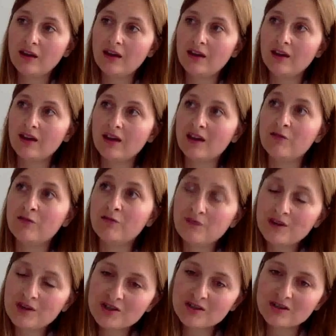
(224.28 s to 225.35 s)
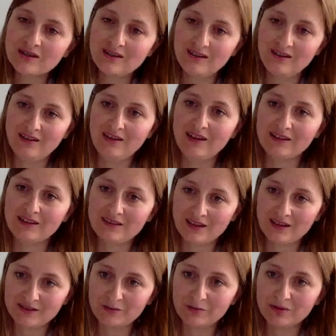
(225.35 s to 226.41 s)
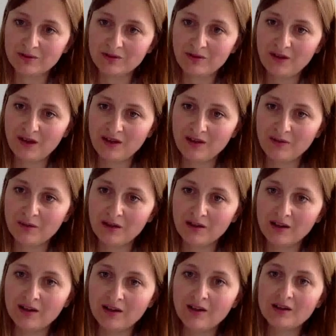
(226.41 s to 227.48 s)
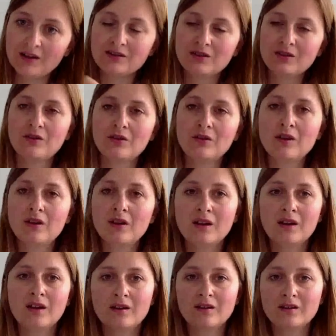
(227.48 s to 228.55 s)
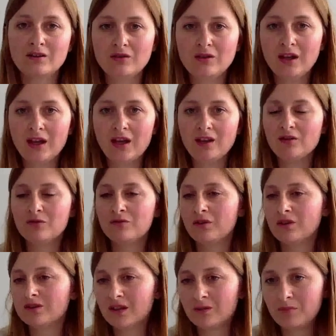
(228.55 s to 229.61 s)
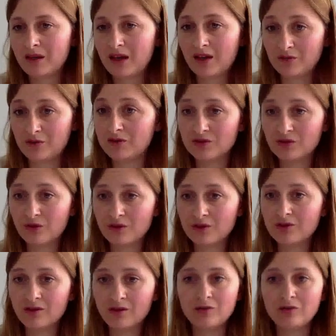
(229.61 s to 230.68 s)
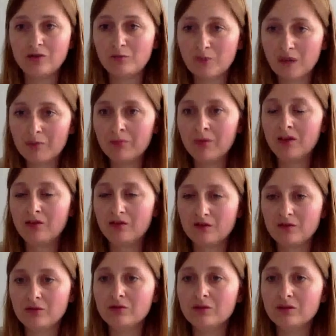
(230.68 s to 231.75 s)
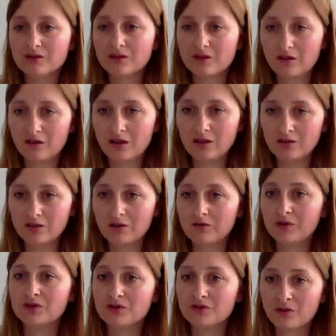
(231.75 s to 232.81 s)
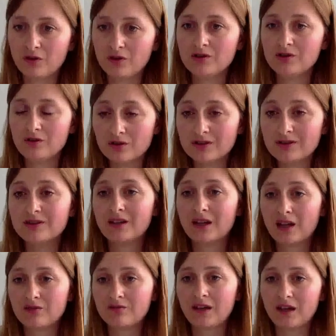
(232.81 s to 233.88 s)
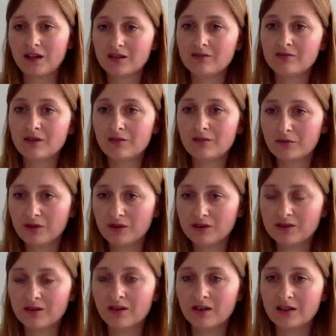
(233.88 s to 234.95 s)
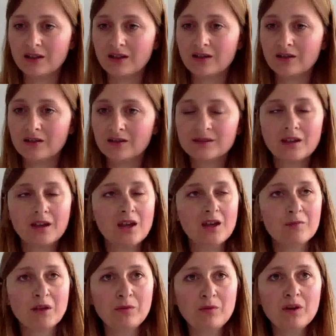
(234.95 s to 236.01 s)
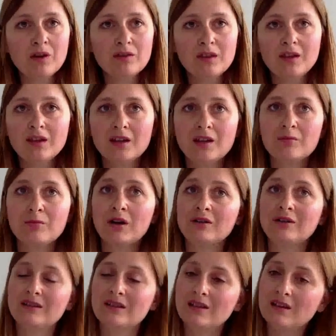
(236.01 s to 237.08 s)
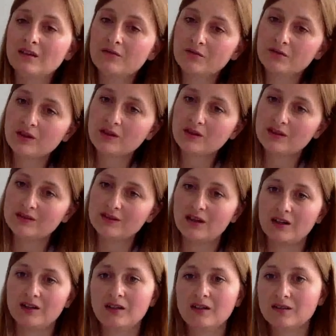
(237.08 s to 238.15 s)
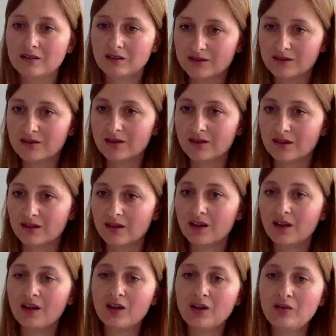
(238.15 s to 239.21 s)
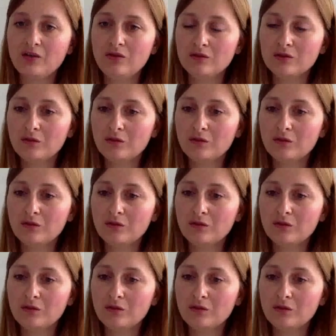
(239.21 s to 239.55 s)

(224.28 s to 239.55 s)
efficiently accessible to anybody. So today you, for example, have to search. You go to PubMed or to Google Scholar and you have to search yourself actively for these articles. But we're thinking about delivering these articles to your